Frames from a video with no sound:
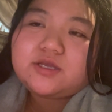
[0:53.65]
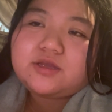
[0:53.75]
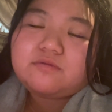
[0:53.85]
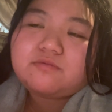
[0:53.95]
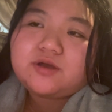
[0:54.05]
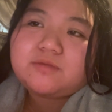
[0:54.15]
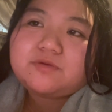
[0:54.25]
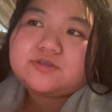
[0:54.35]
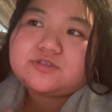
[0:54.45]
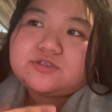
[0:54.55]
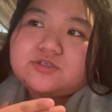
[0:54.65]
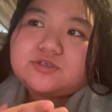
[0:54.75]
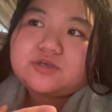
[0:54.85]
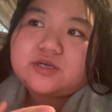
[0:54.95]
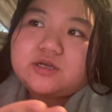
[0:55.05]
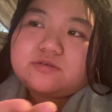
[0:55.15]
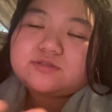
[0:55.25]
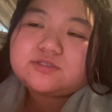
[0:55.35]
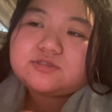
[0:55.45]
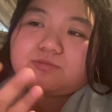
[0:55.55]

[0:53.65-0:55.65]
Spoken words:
and what happened to your houses,